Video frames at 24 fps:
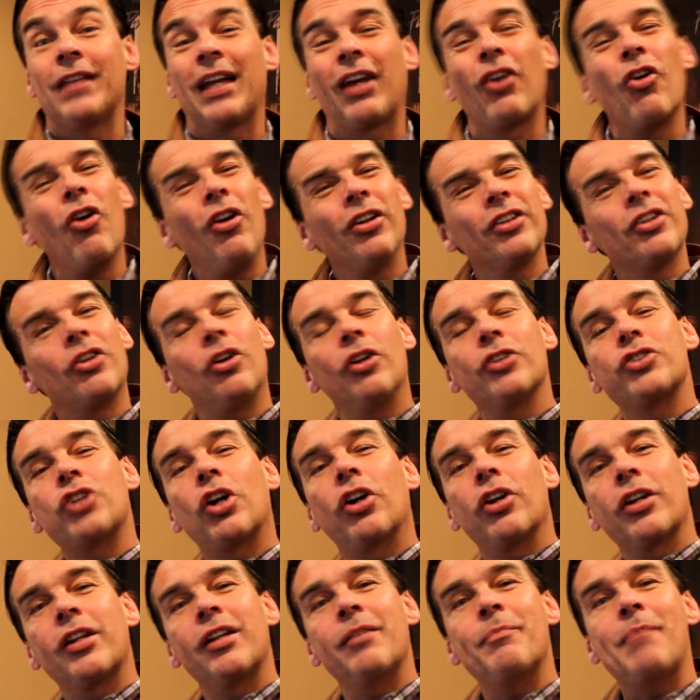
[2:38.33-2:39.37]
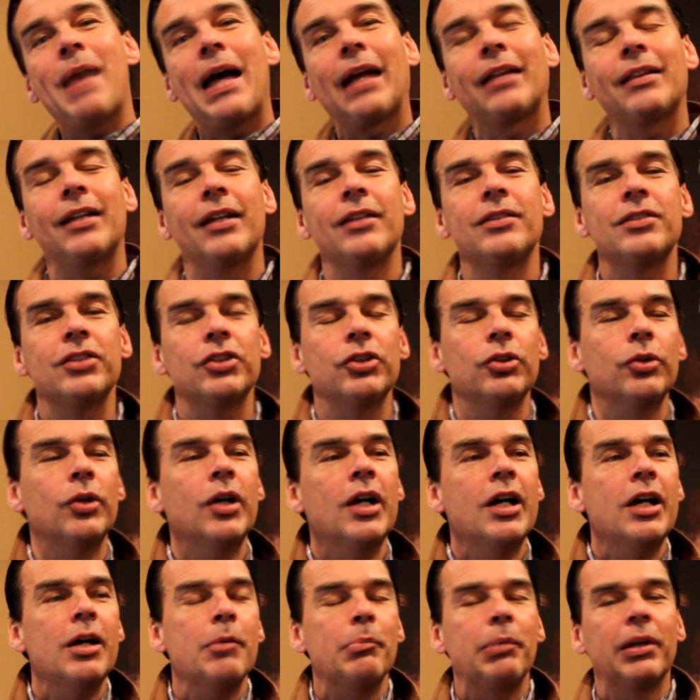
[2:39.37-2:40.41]
They called it alternative back then too,
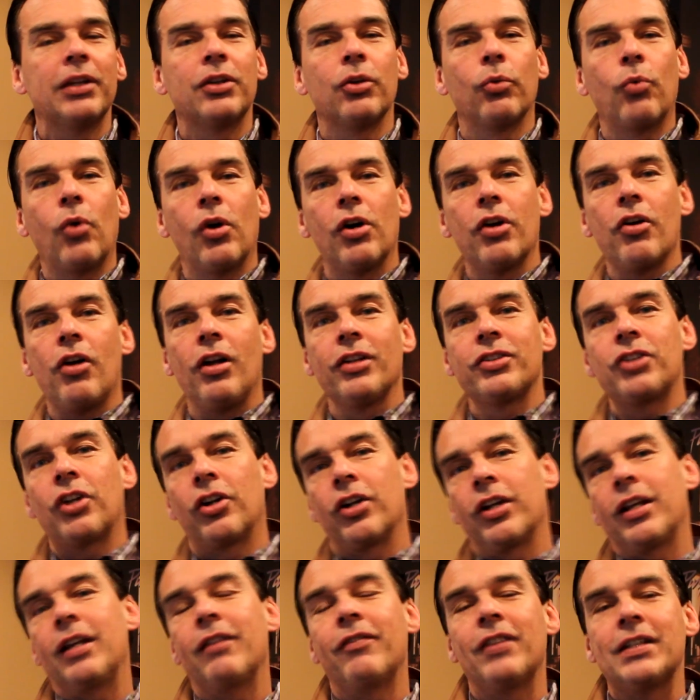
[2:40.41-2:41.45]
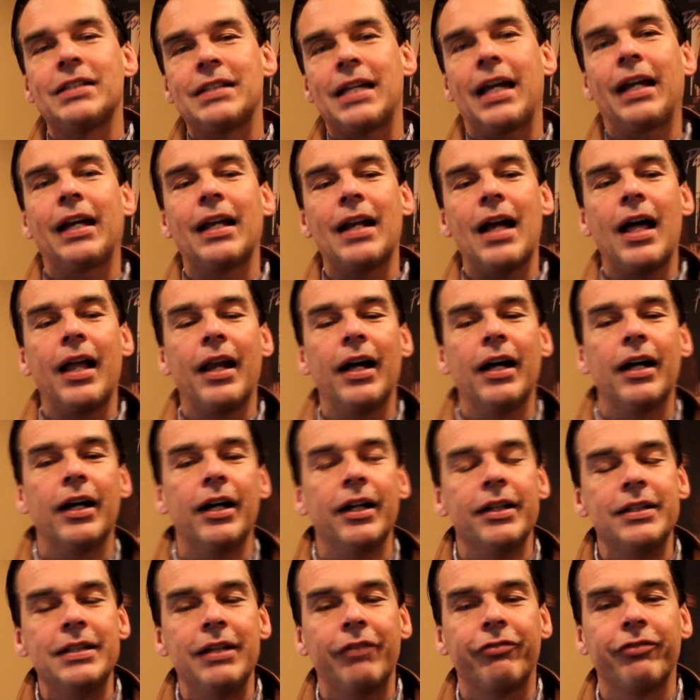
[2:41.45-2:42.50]
but the word alternative has taken on
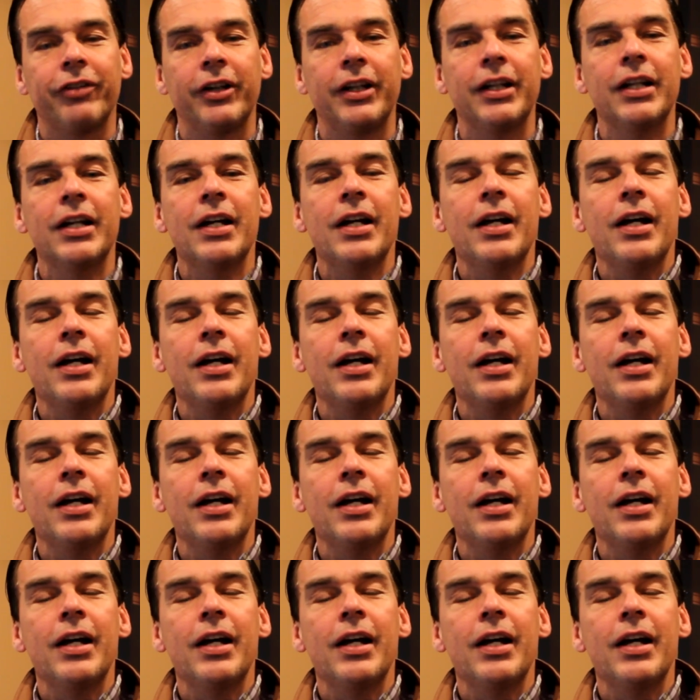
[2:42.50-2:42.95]
a different